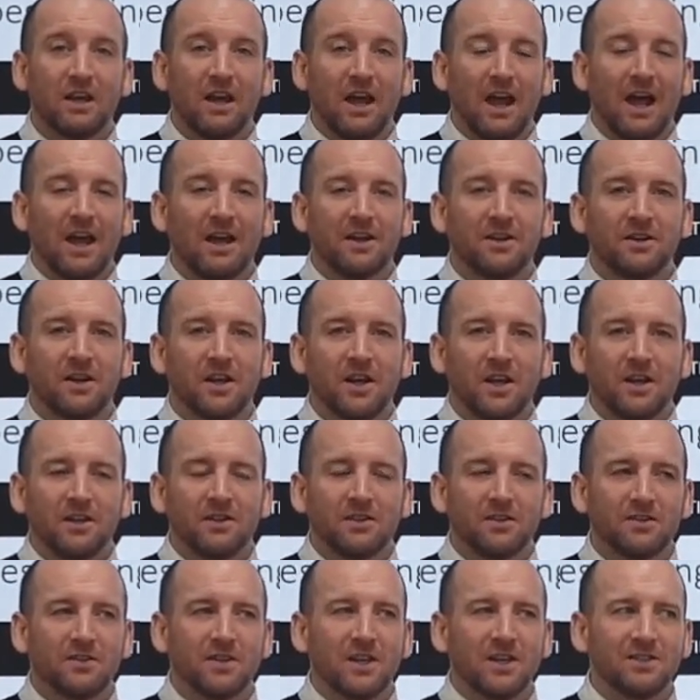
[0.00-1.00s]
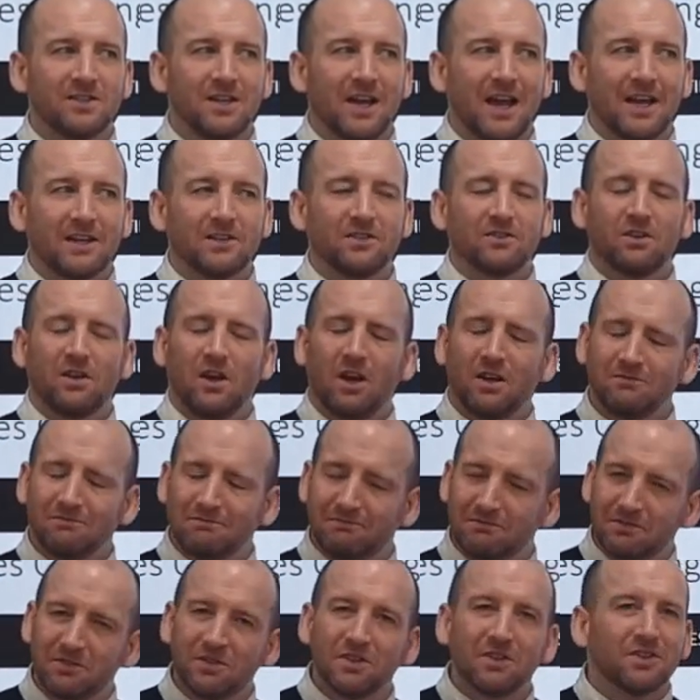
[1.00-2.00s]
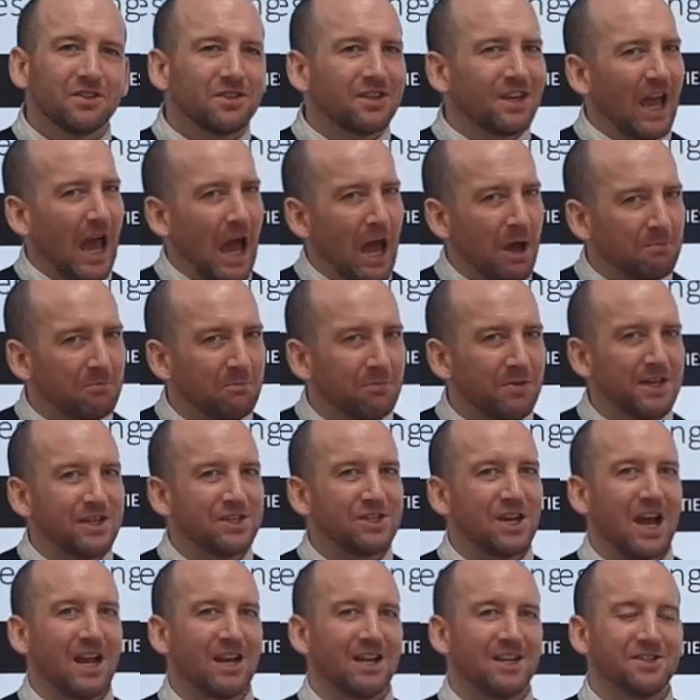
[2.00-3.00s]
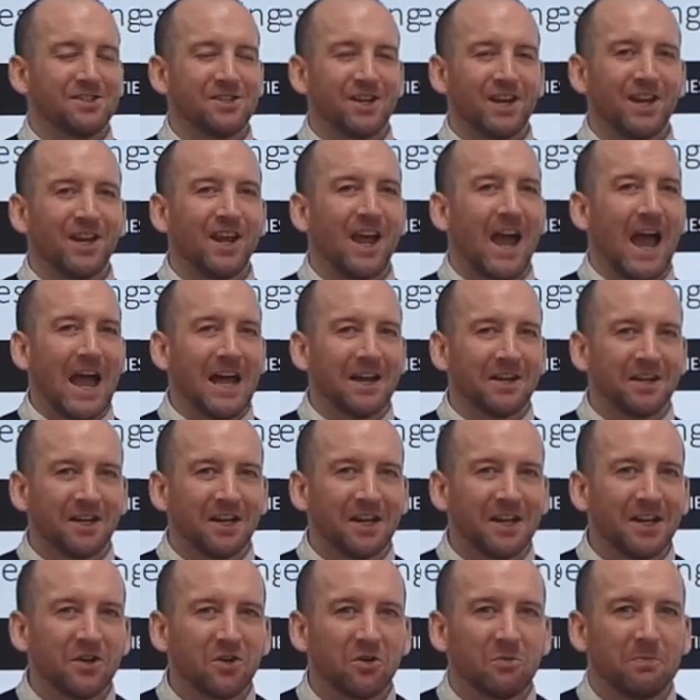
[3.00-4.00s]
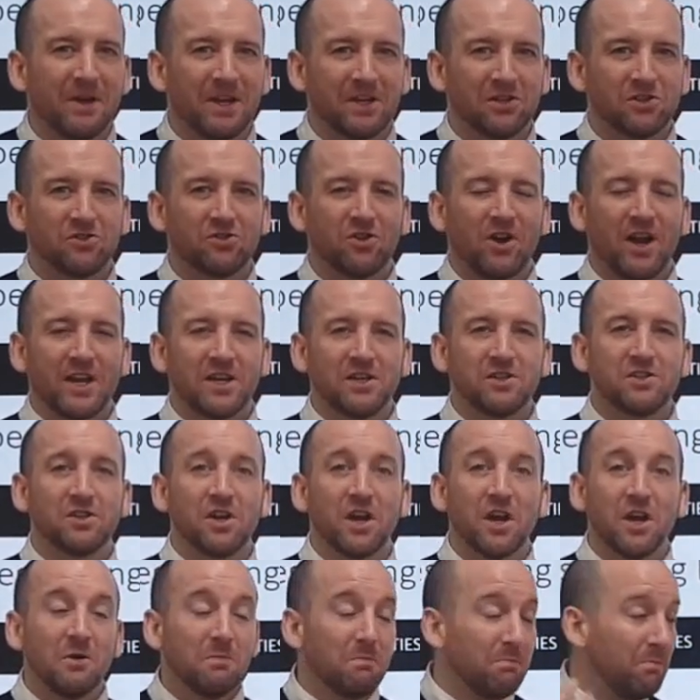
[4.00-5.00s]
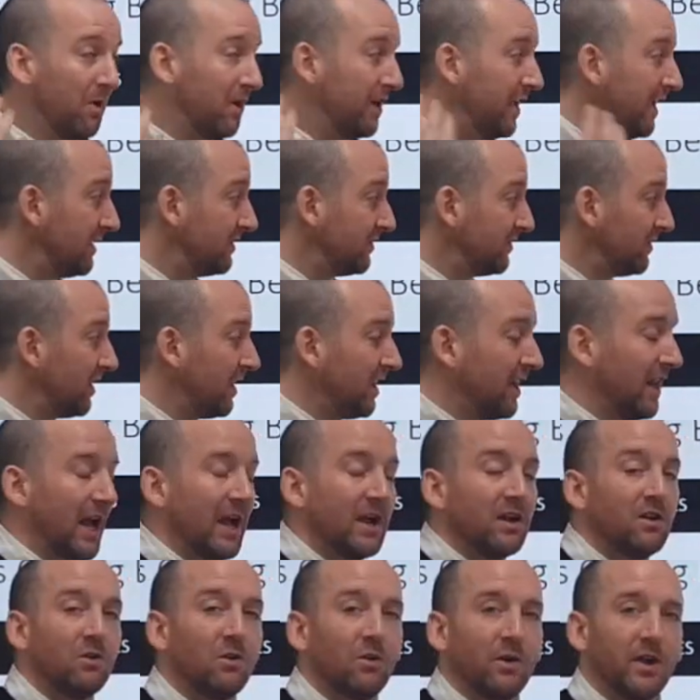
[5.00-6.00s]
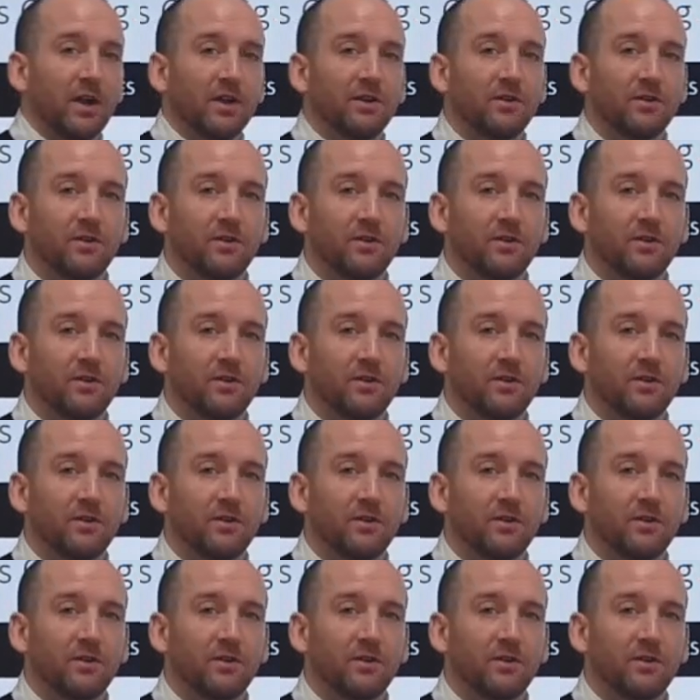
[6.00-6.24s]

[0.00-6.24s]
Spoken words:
and the syntax can be challenging and a little bit strange, but it's a language.